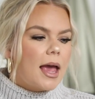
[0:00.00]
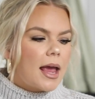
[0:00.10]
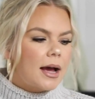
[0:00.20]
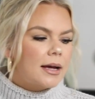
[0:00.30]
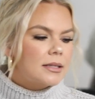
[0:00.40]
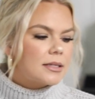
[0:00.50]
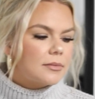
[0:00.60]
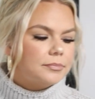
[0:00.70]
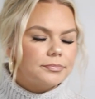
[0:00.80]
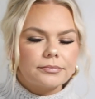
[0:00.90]
And
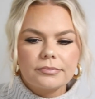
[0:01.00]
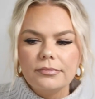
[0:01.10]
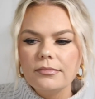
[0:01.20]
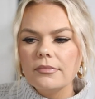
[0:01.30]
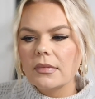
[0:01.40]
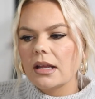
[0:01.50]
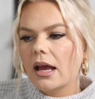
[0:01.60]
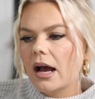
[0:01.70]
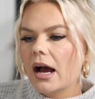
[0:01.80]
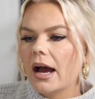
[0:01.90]

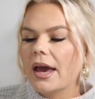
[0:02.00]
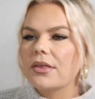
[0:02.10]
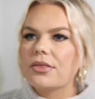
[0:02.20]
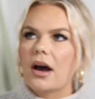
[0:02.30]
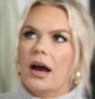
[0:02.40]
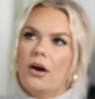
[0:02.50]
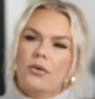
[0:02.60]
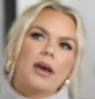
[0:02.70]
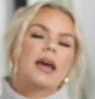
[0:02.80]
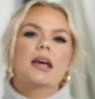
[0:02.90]
I thought,
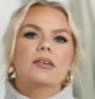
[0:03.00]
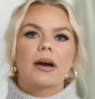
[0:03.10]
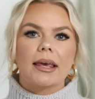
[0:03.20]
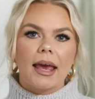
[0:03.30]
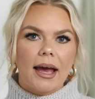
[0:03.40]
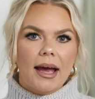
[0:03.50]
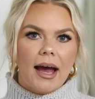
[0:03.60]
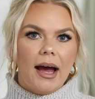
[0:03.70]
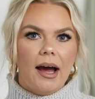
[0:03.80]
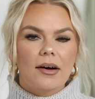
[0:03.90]
okay, if I can't
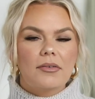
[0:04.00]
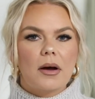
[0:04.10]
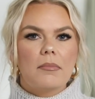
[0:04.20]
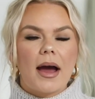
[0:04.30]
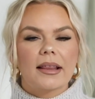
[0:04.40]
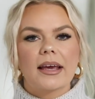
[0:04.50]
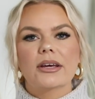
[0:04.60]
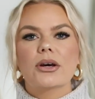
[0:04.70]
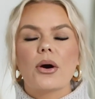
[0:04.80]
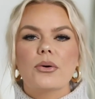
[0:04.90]
have my like
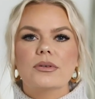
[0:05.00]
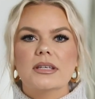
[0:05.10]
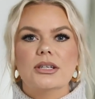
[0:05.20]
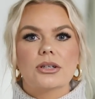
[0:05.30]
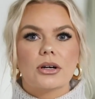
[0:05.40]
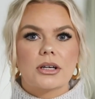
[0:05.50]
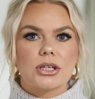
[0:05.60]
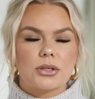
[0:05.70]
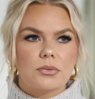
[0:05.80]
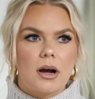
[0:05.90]
cozy
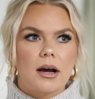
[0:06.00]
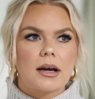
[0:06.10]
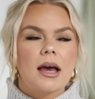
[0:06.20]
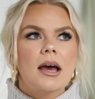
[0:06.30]
Turkish rug